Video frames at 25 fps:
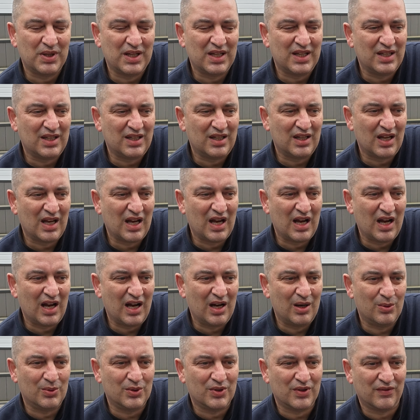be,
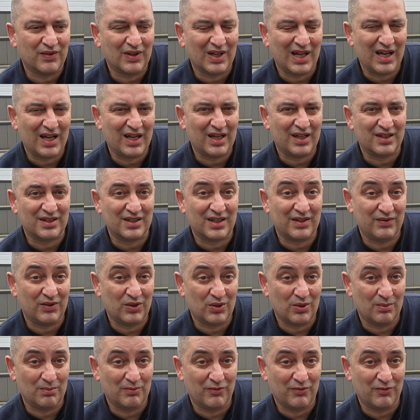I would have liked, even though